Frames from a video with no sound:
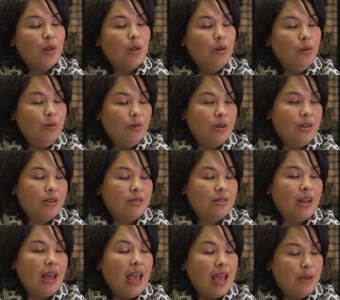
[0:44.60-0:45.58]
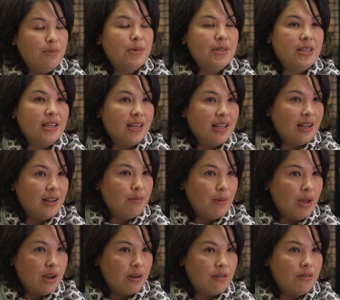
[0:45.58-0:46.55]
look at a particular
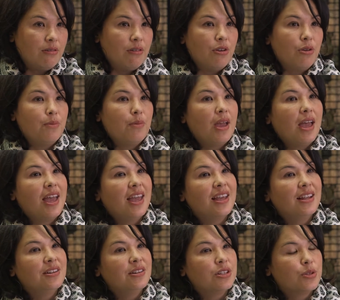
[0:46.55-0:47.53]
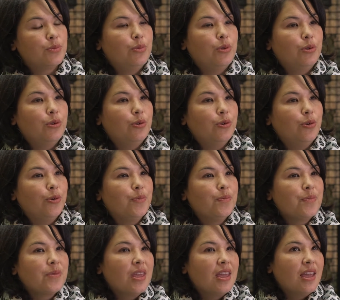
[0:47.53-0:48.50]
migrant group and explore
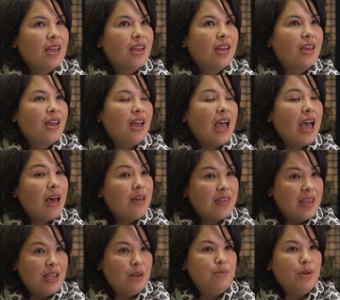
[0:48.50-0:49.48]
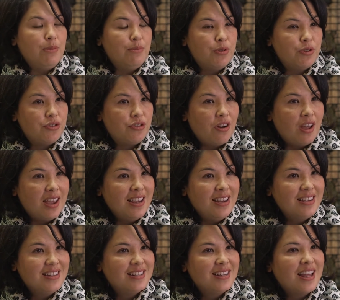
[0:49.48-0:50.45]
how they had been
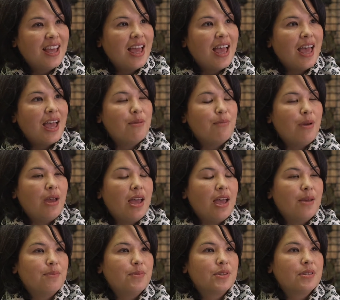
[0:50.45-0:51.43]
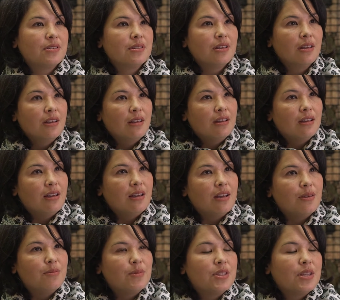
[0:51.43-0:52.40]
portrayed, and perhaps
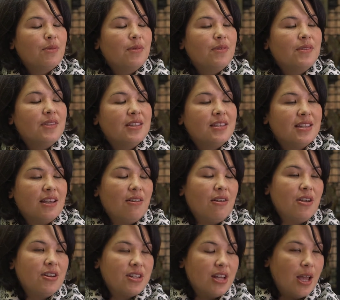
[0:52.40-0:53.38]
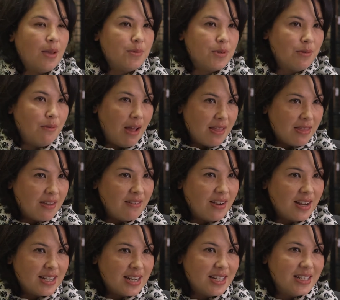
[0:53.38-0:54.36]
some of the stereotypes around their
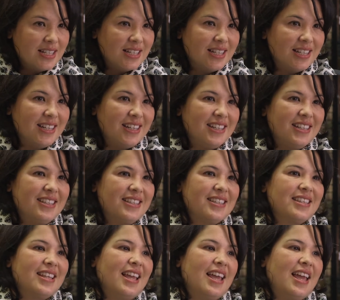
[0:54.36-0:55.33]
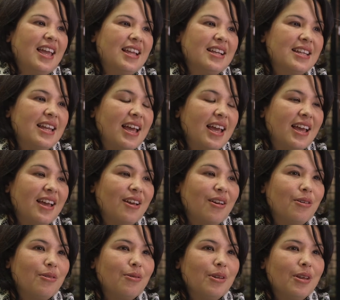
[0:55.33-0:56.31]
identities, and
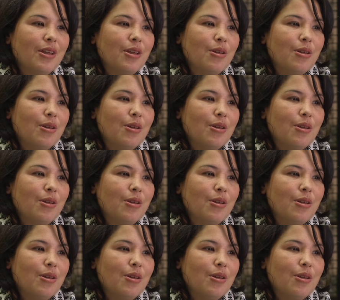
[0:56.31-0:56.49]
how